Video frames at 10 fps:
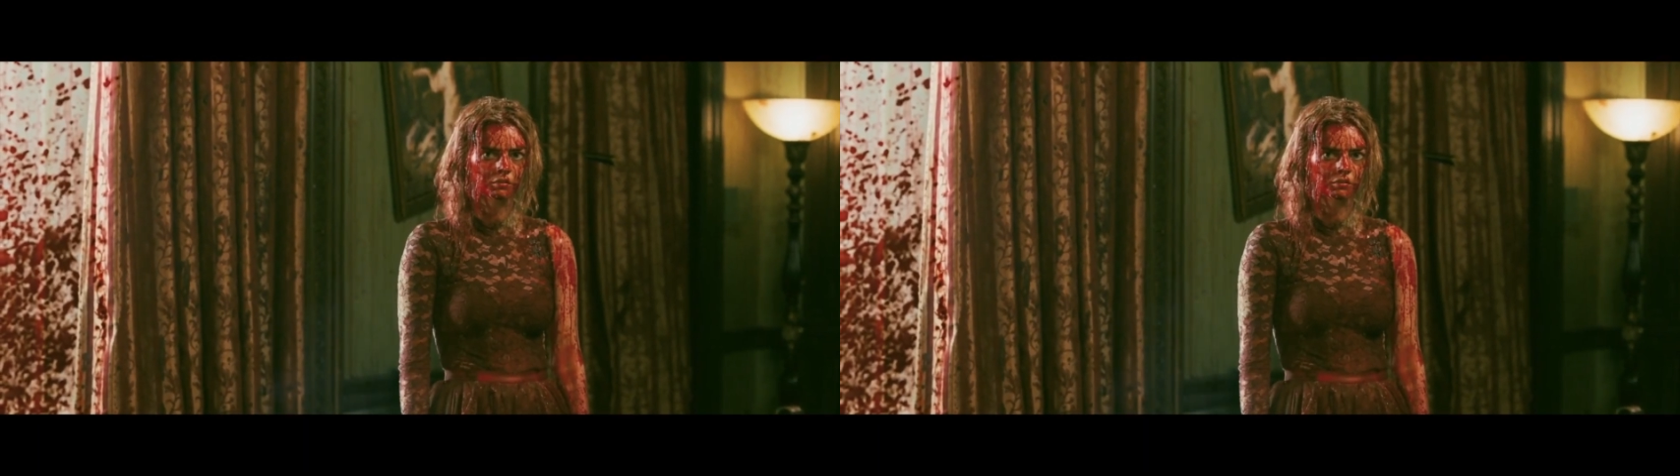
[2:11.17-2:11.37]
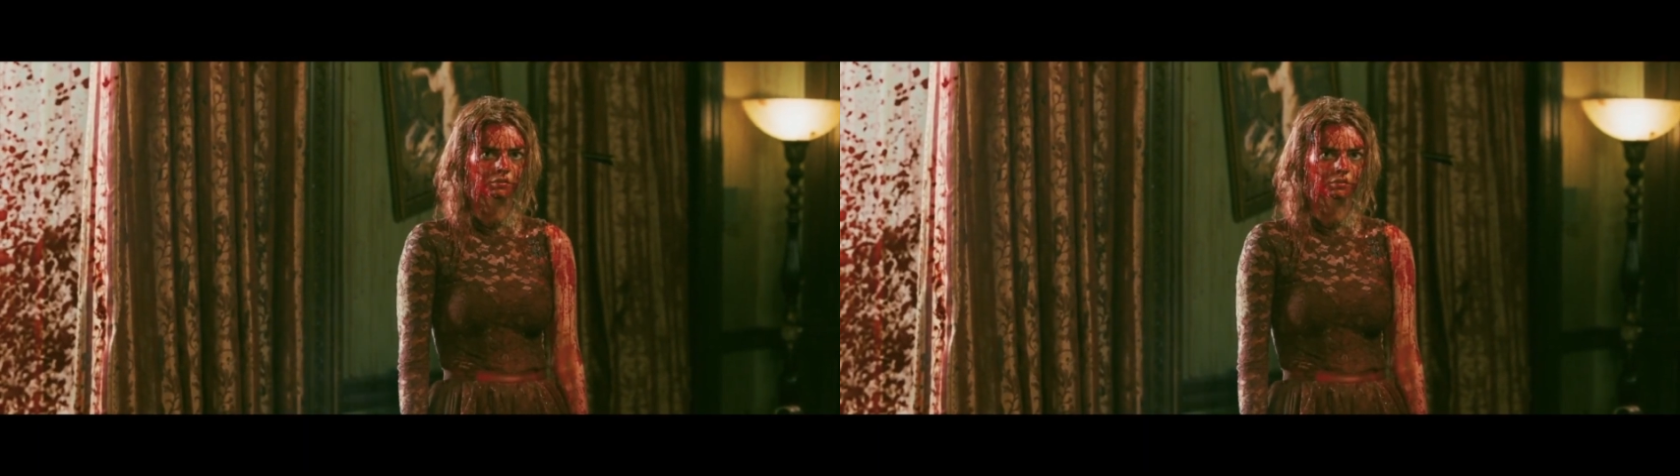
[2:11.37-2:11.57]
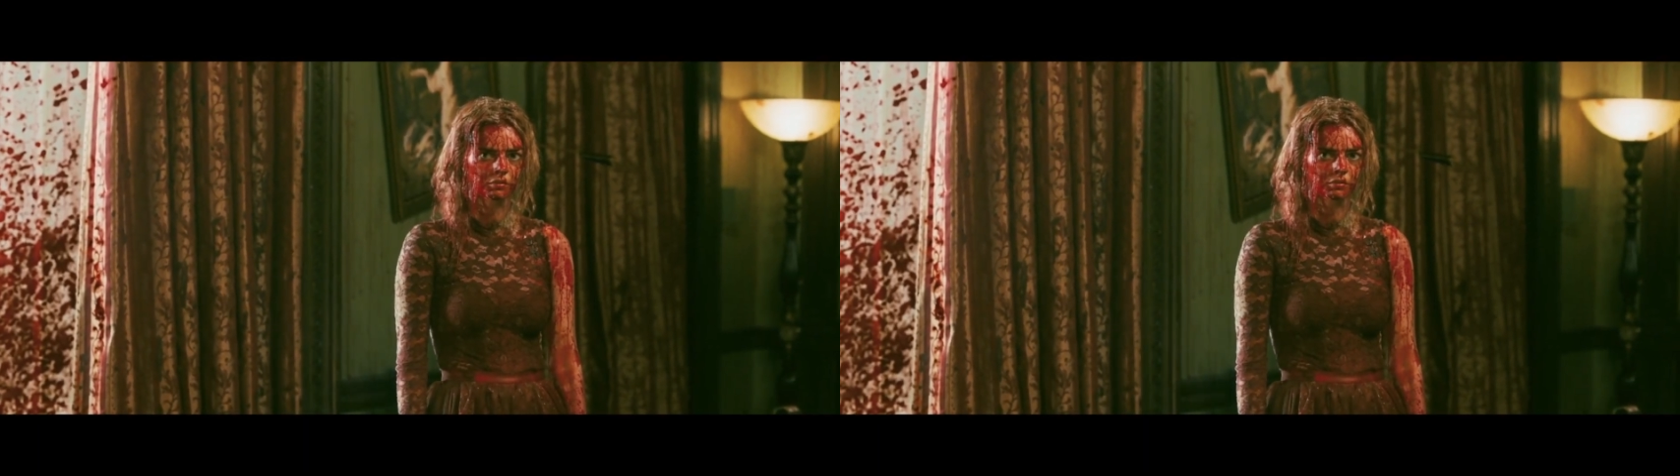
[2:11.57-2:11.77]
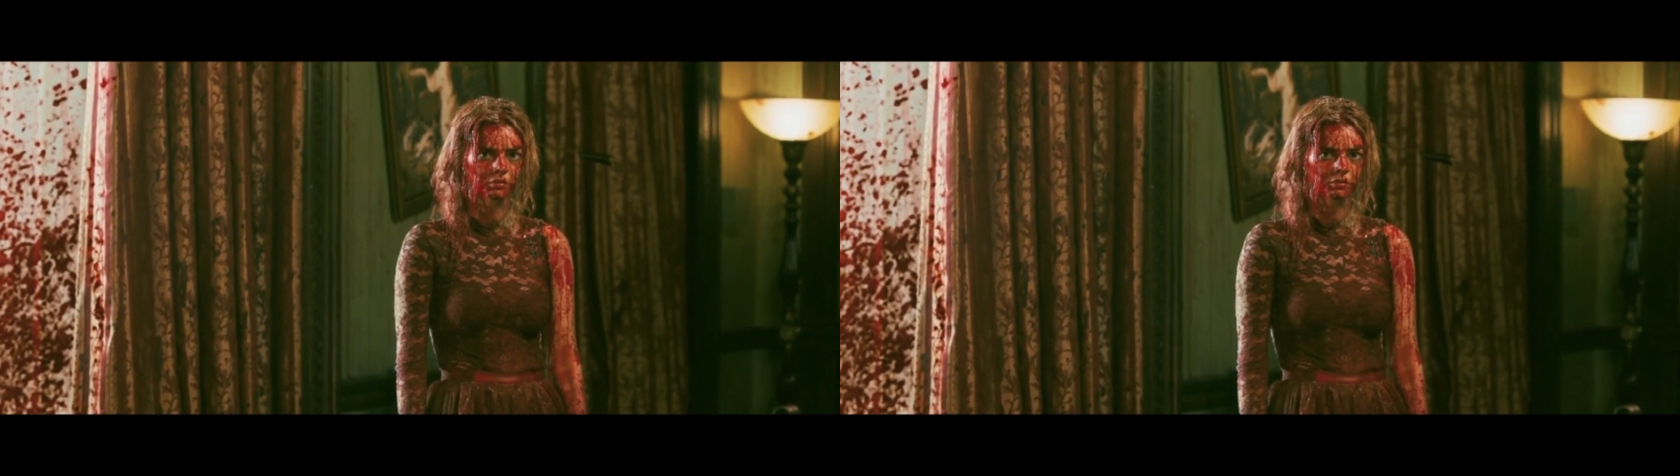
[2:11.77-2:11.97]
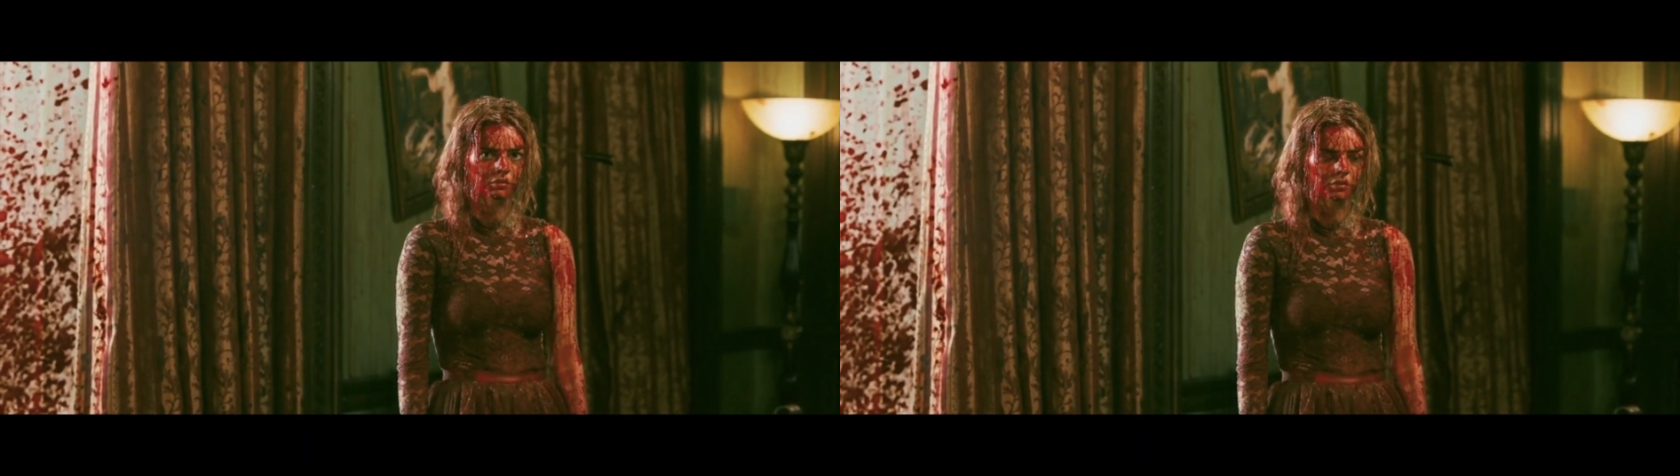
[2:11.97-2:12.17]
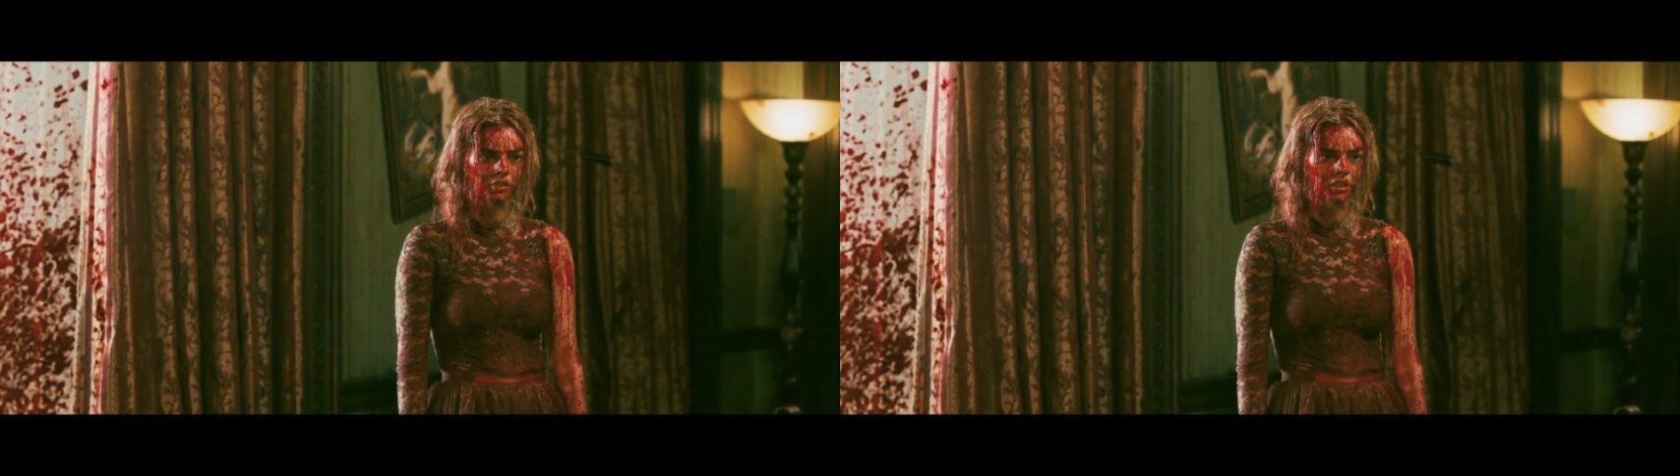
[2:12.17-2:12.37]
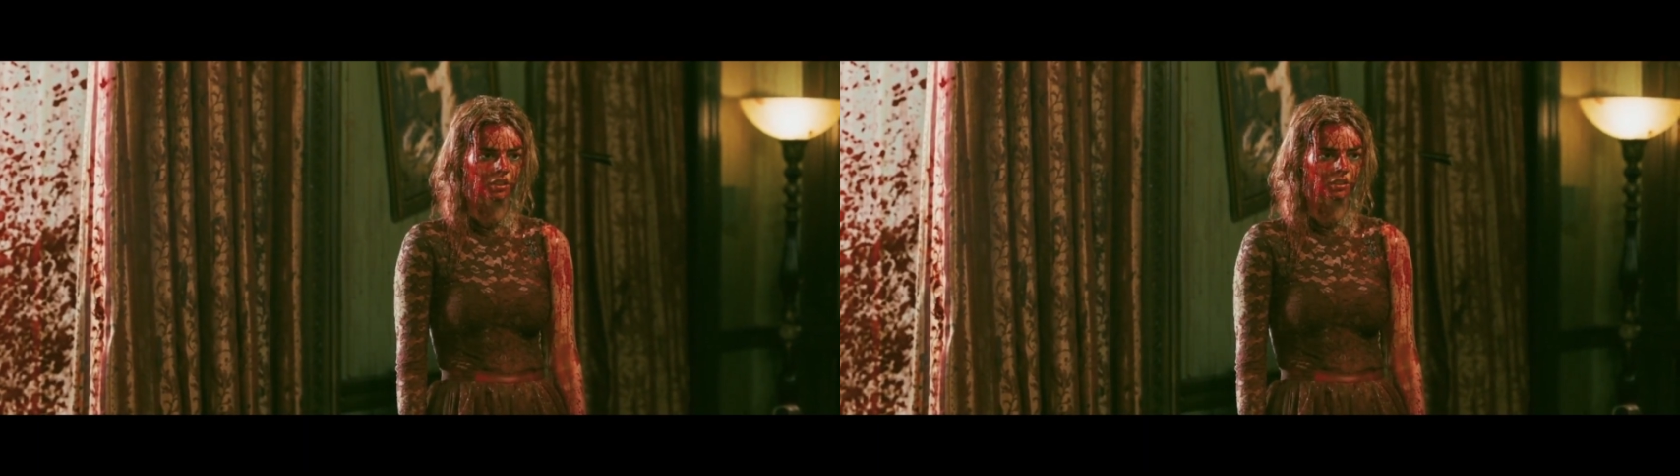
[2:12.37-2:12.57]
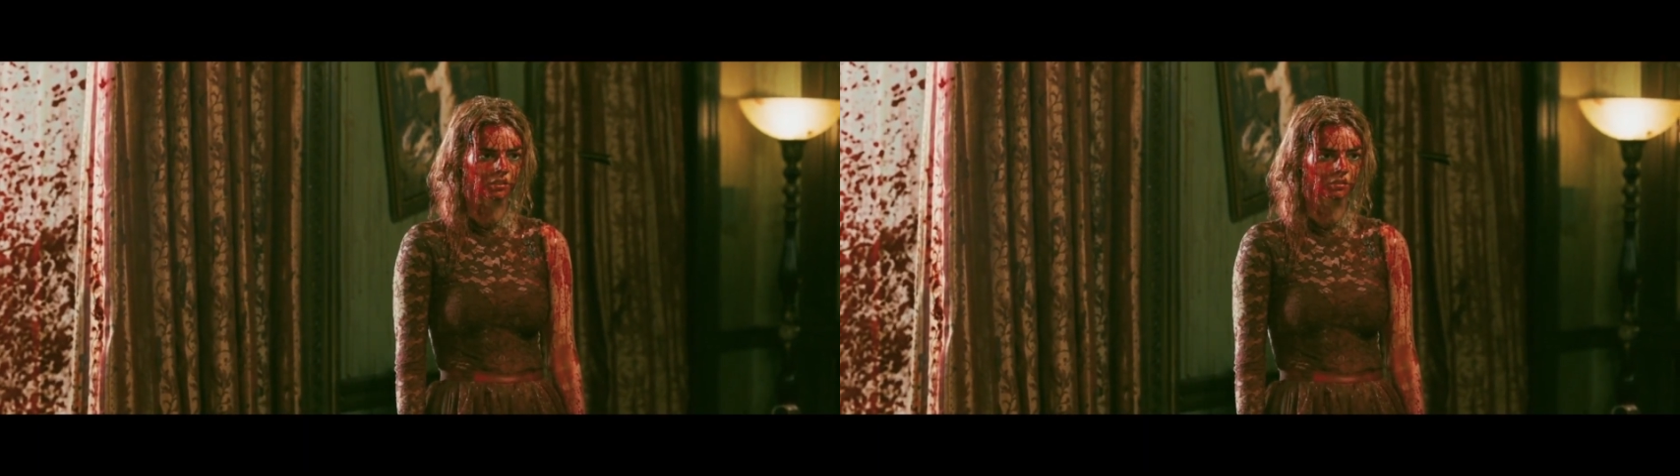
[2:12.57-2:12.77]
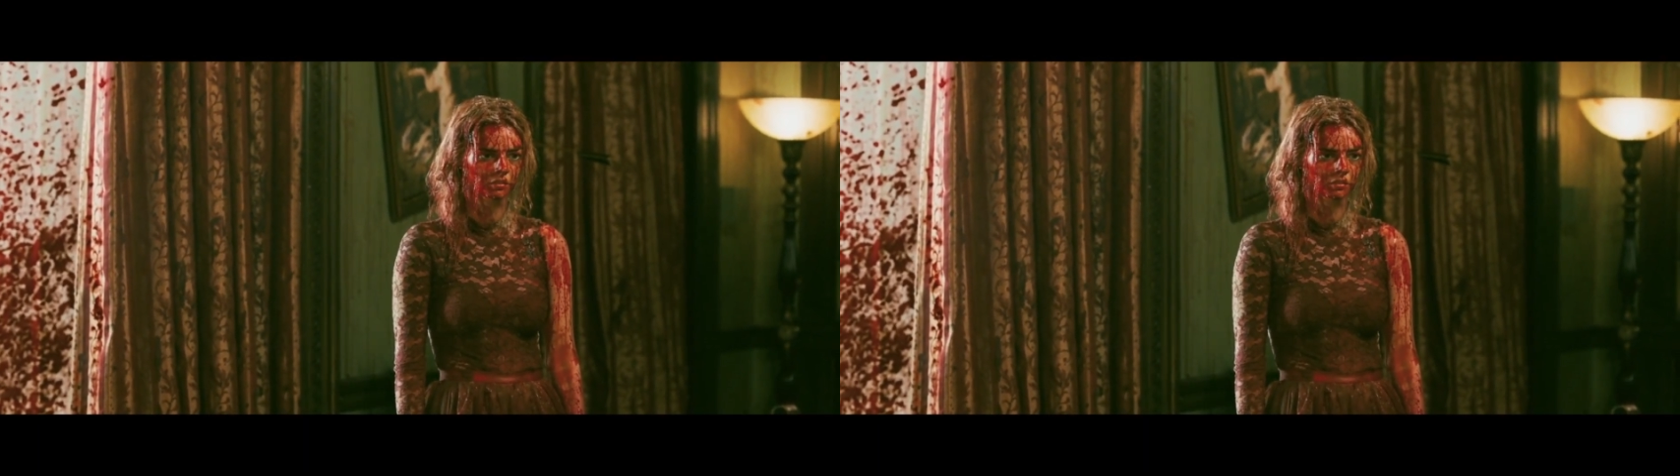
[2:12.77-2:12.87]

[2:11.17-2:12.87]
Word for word: literal devil.